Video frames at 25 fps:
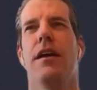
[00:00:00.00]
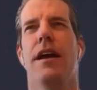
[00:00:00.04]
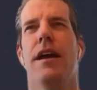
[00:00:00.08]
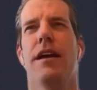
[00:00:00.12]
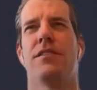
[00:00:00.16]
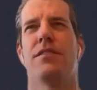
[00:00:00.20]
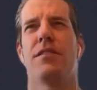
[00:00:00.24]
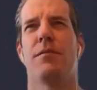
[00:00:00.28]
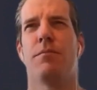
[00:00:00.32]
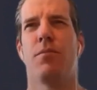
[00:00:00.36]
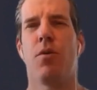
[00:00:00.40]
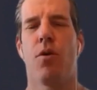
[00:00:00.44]

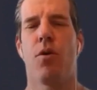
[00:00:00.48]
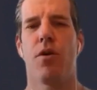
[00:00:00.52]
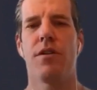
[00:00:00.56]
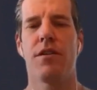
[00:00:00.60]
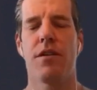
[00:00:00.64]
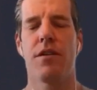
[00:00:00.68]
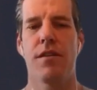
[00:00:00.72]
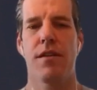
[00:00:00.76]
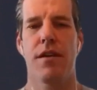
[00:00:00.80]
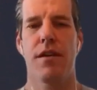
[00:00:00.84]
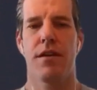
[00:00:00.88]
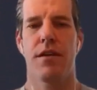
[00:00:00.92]
it's important
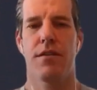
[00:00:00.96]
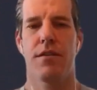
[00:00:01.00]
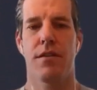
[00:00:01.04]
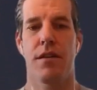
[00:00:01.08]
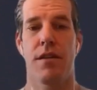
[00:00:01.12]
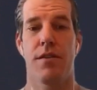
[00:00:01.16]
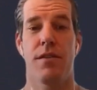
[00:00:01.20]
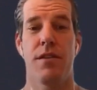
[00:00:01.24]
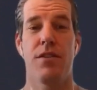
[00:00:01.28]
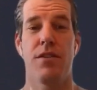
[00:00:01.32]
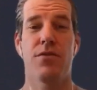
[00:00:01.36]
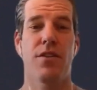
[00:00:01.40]
to think
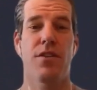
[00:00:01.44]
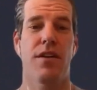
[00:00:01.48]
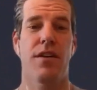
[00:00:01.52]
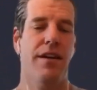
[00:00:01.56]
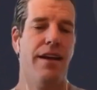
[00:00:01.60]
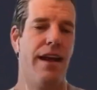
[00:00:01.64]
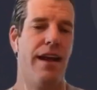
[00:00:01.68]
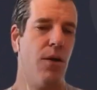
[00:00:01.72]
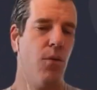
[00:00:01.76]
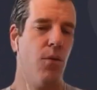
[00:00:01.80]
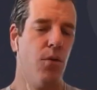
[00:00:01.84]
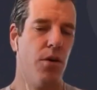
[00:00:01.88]
that these are
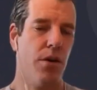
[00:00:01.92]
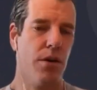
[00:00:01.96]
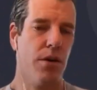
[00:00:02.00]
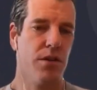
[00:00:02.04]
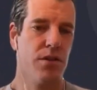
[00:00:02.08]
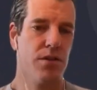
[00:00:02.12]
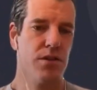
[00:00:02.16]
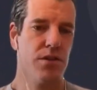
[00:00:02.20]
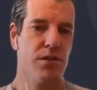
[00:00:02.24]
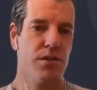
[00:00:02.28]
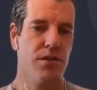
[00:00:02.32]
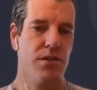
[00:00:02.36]

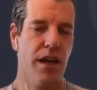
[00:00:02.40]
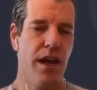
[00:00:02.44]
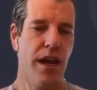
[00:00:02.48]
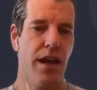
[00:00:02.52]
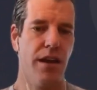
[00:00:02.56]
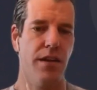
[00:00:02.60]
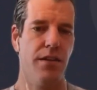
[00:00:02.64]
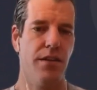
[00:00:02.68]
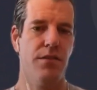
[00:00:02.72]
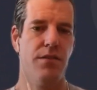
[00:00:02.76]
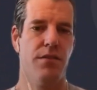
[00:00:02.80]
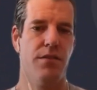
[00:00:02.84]
networks
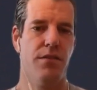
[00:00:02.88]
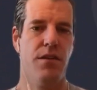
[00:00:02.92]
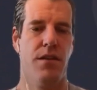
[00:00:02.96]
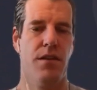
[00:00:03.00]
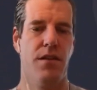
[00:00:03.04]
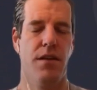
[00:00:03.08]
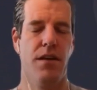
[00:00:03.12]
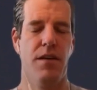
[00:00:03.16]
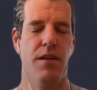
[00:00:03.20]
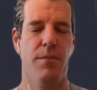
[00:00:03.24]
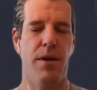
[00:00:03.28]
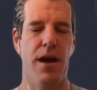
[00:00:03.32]
and to
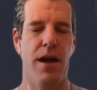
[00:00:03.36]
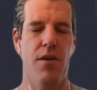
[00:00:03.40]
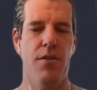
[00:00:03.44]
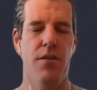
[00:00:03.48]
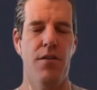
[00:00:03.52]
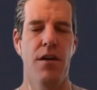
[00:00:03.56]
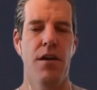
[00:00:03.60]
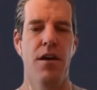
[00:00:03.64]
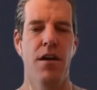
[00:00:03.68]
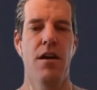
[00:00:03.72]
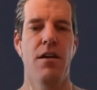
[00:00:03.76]
think about